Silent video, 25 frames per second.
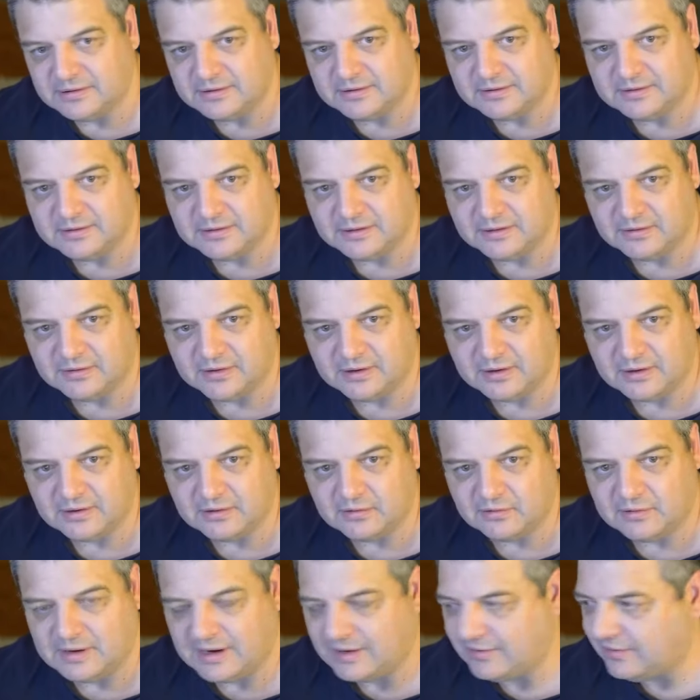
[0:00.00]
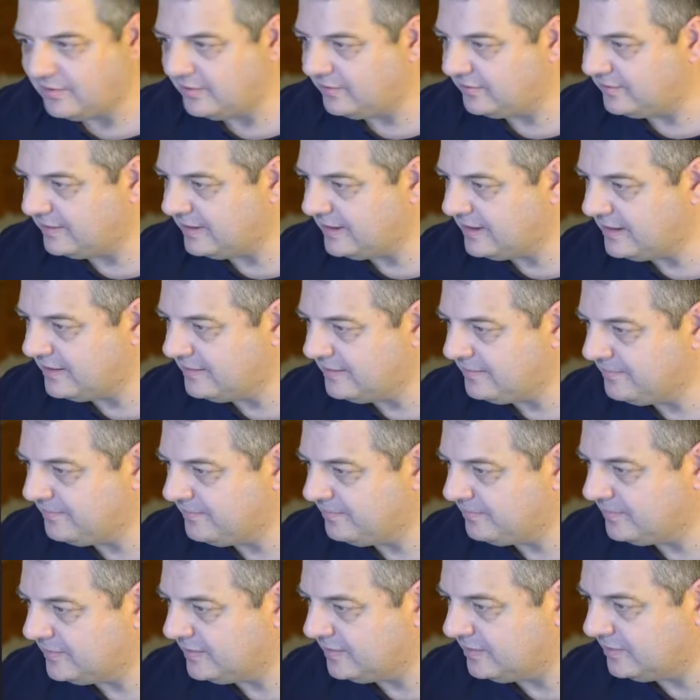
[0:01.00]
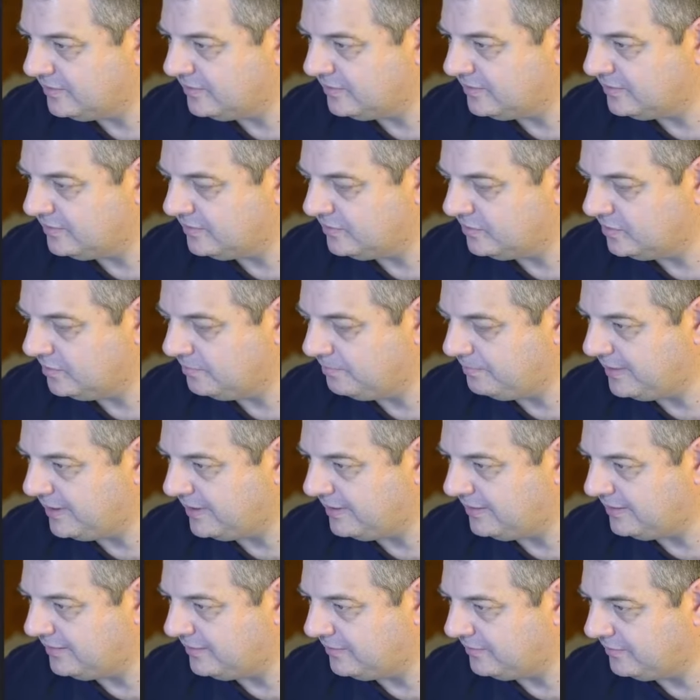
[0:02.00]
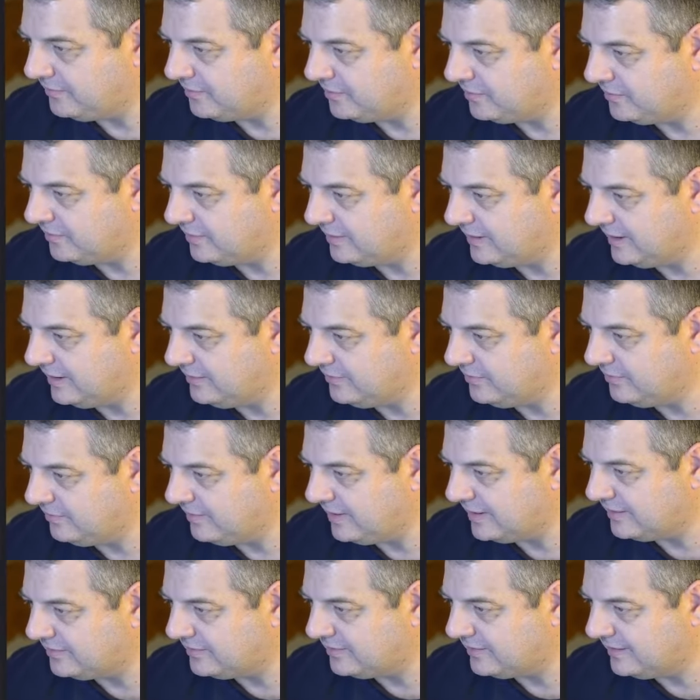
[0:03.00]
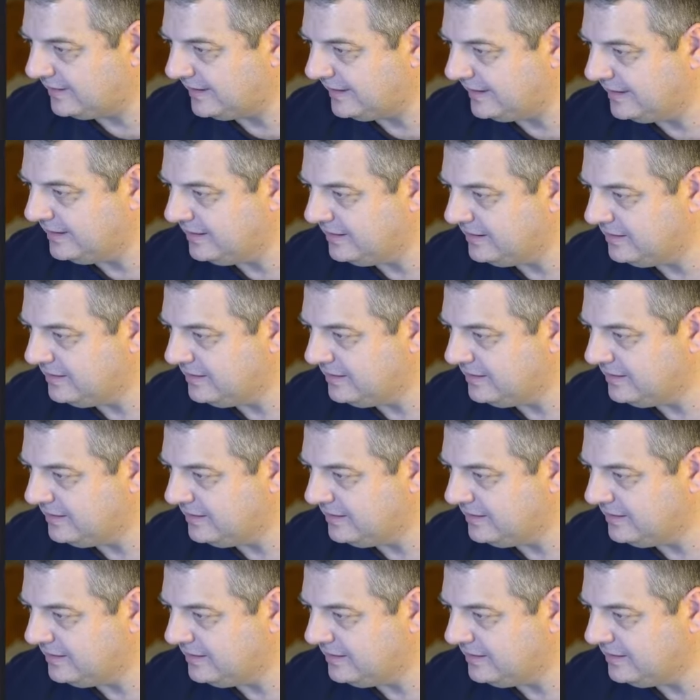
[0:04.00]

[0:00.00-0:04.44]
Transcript: so you got the little arrows there. You should be because you need to actually